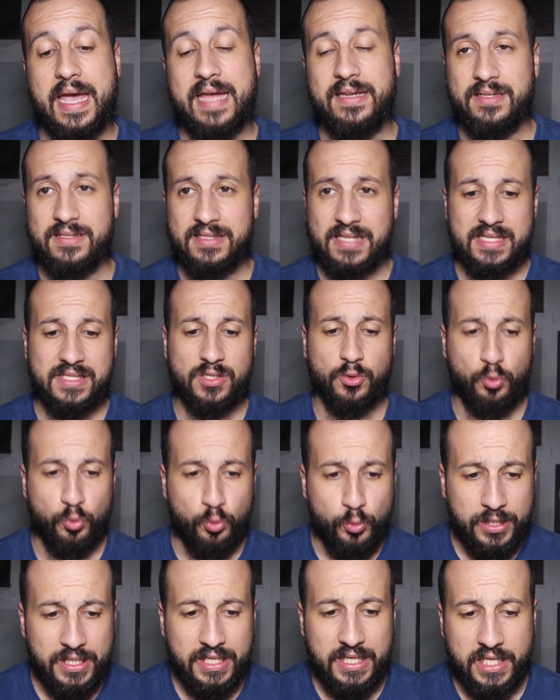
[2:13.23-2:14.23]
And it says,
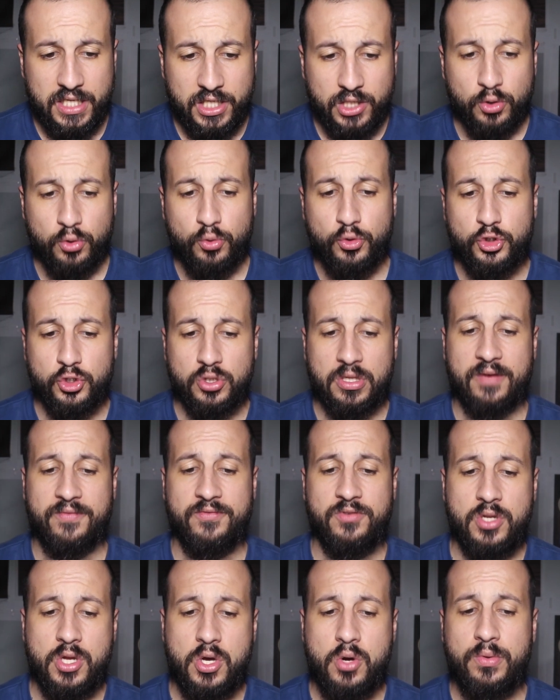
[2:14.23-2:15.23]
we who should have
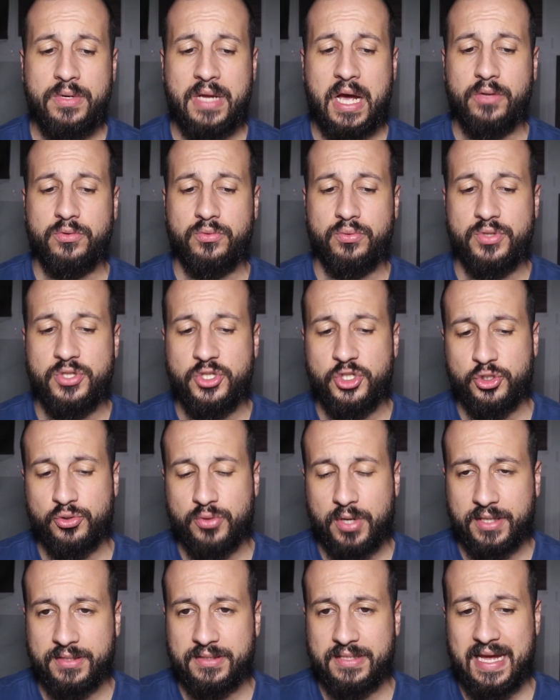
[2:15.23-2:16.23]
known how to
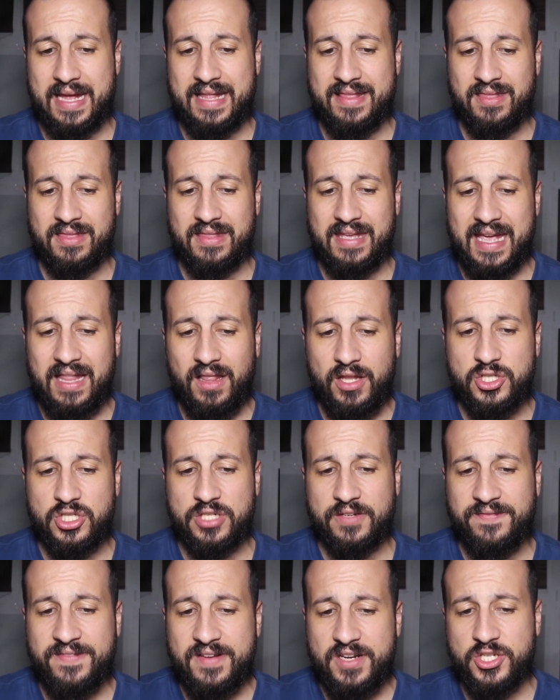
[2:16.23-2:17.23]
instruct. And the
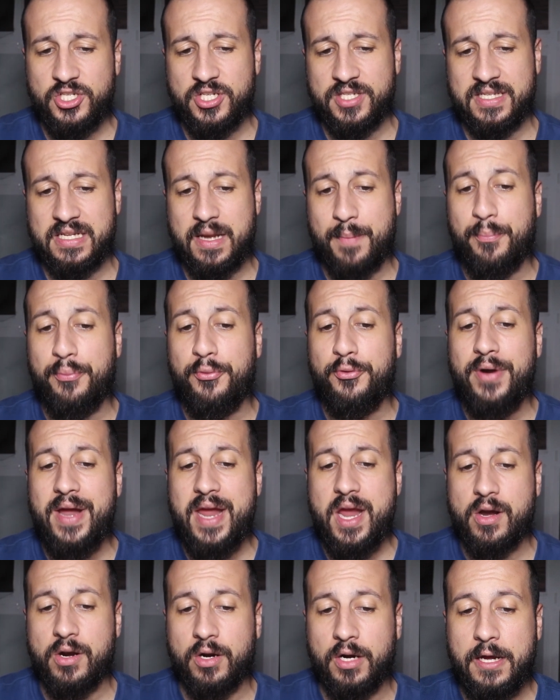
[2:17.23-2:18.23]
elegy finishes in a
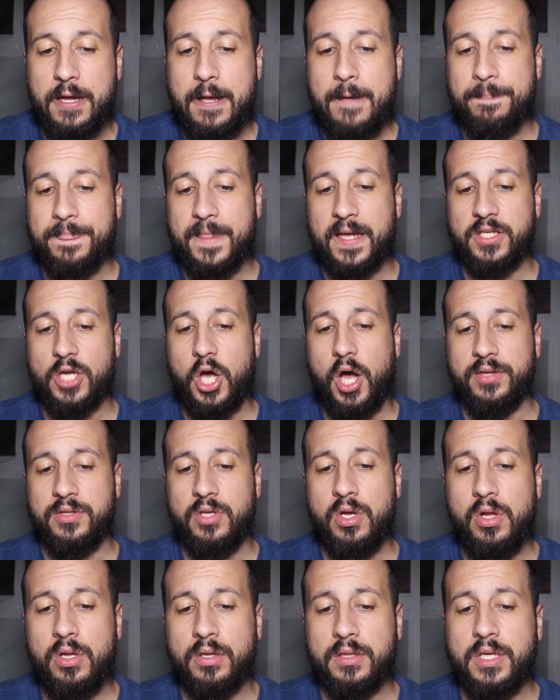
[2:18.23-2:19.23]
prayer that
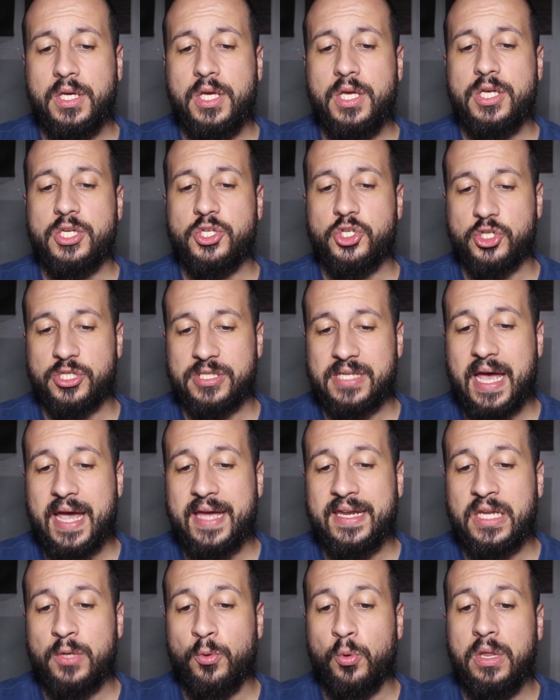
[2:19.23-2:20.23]
adult
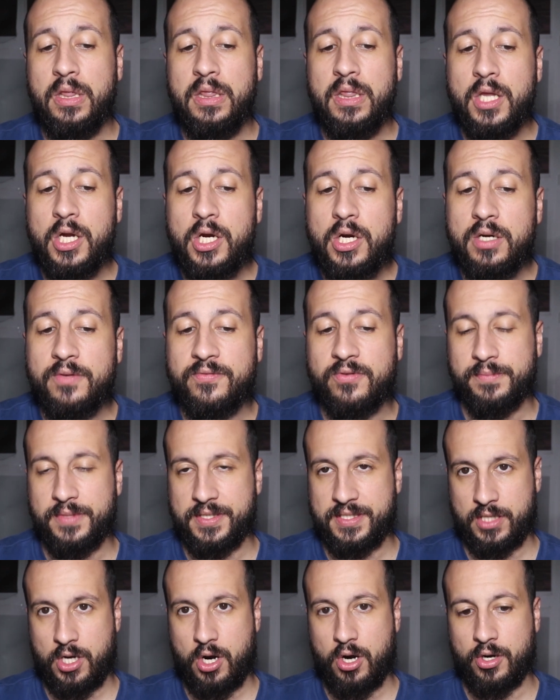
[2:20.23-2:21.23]
society will learn from
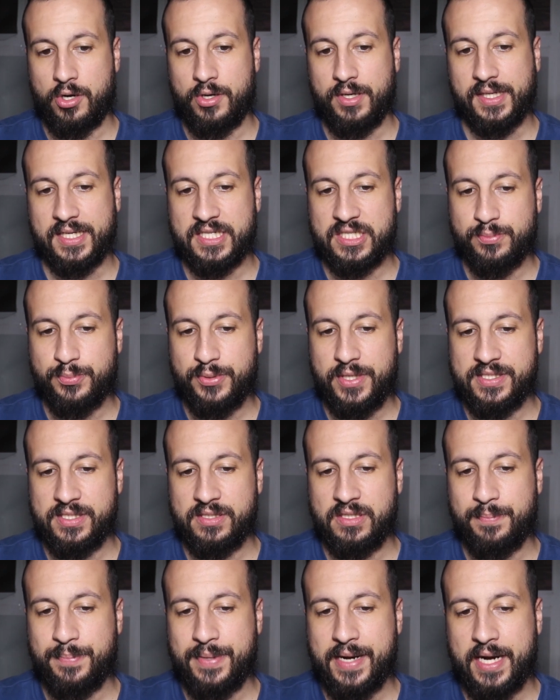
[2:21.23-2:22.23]
this horror expressed
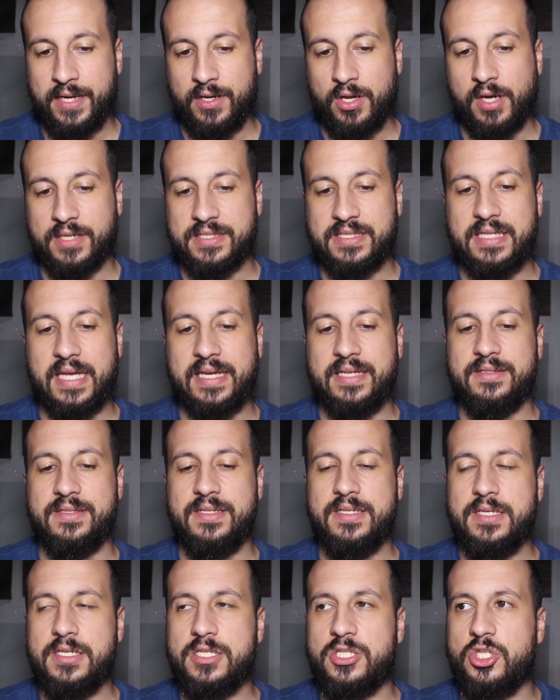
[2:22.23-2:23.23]
in the paradox. Like,
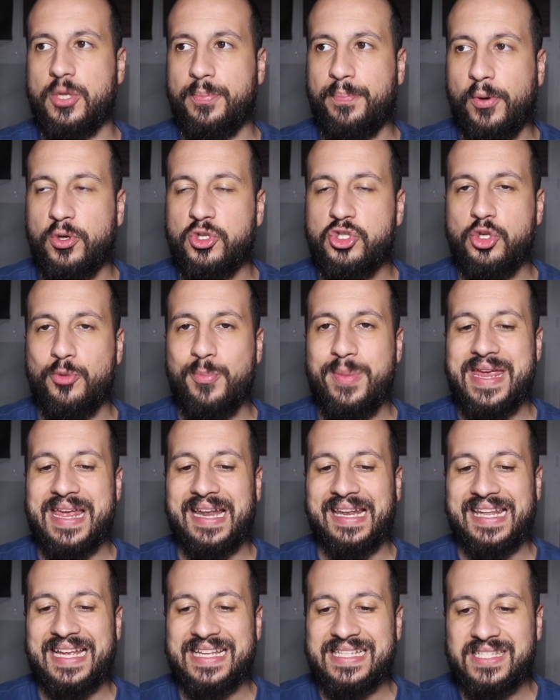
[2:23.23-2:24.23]
this is supposed to be a
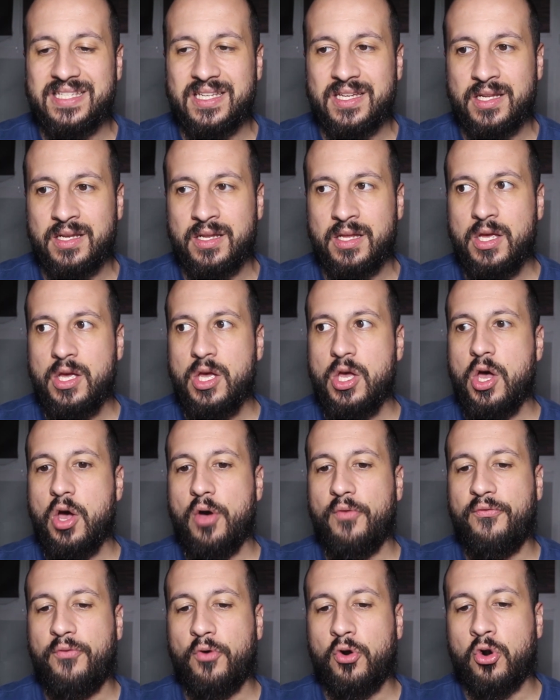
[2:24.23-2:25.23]
lesson
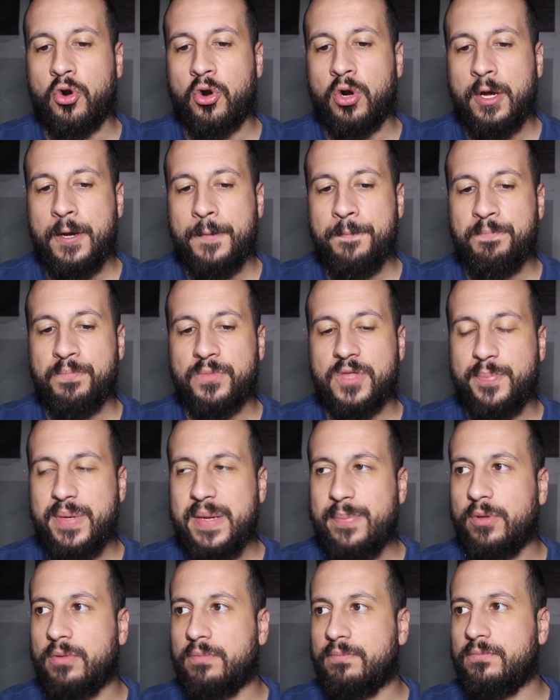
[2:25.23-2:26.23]
for the
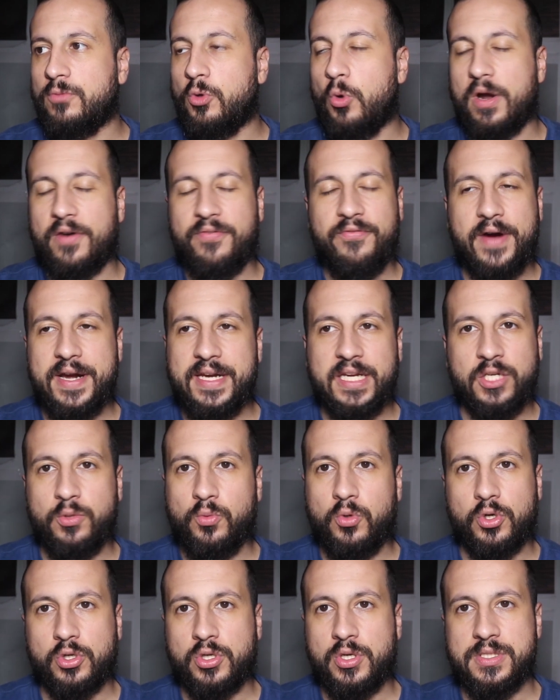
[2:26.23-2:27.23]
people who are fighting in the
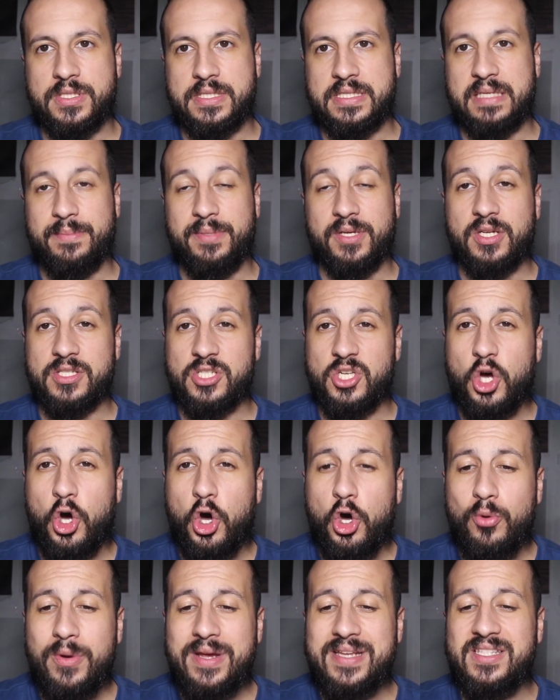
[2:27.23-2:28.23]
war constantly, because
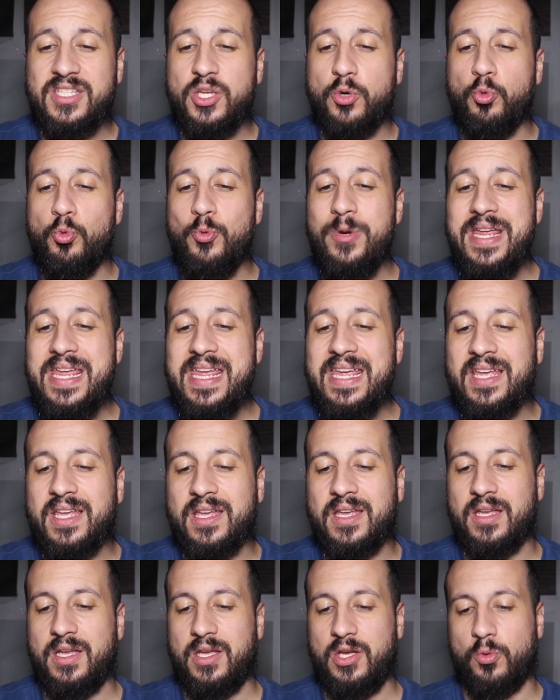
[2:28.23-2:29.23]
always the
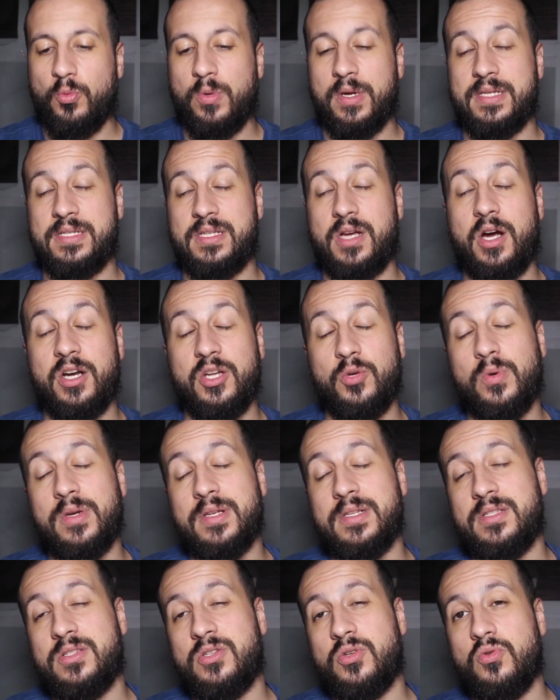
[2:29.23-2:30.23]
weak ones are the
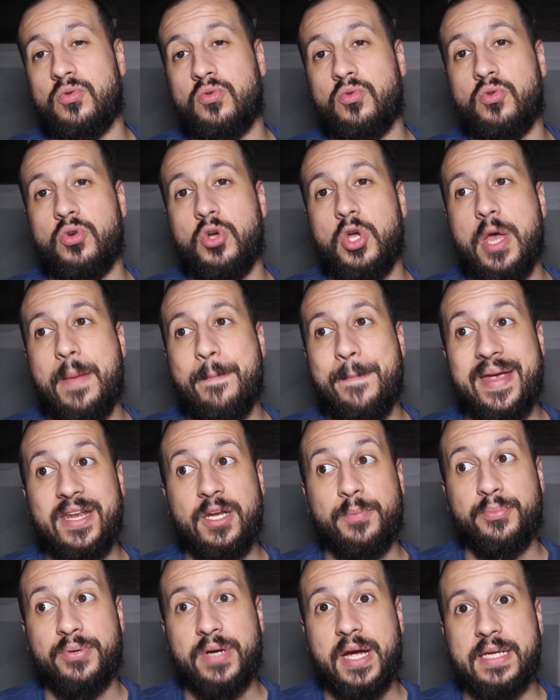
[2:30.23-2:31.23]
ones who pay
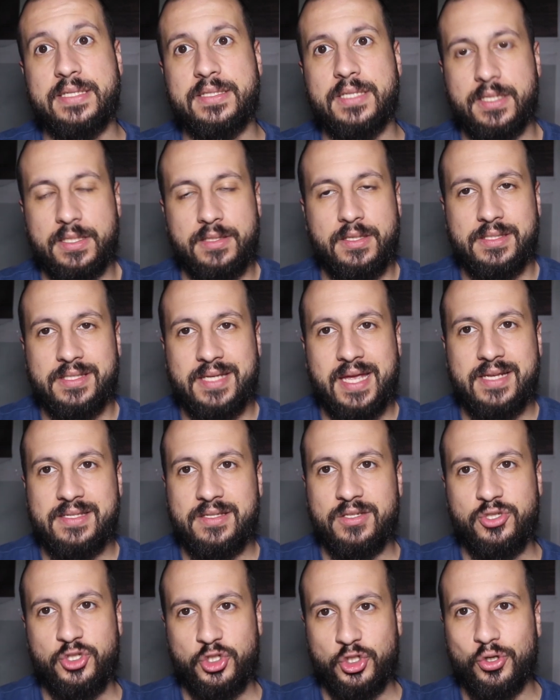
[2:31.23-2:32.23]
the price. And in this case,
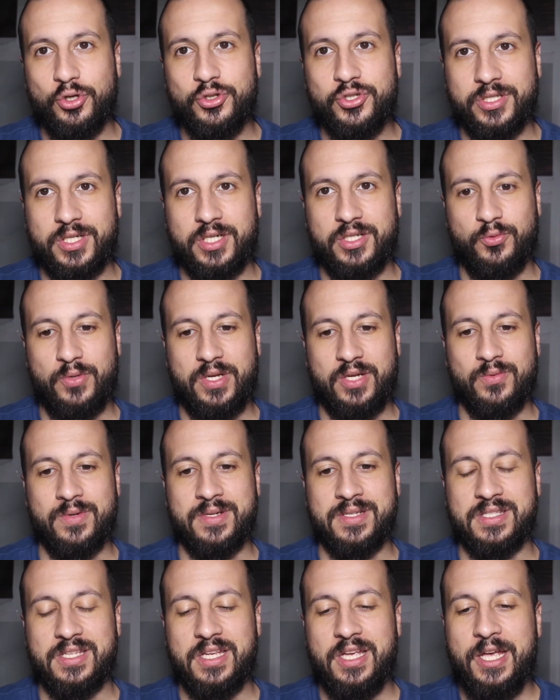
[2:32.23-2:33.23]
the children are the weak
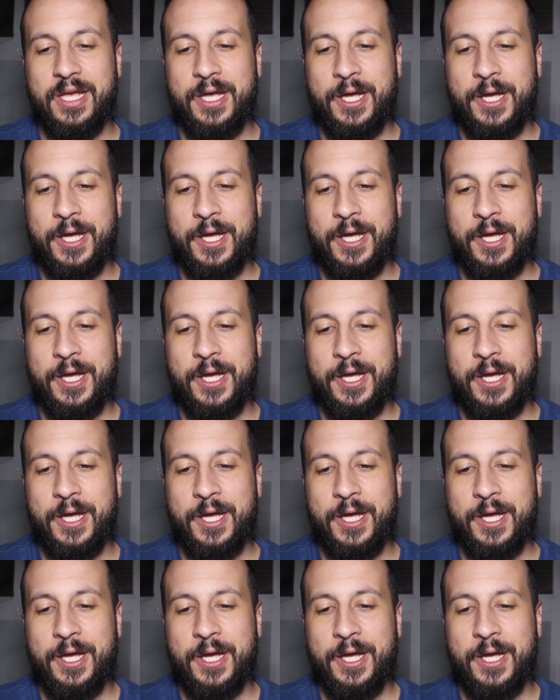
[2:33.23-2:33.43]
ones.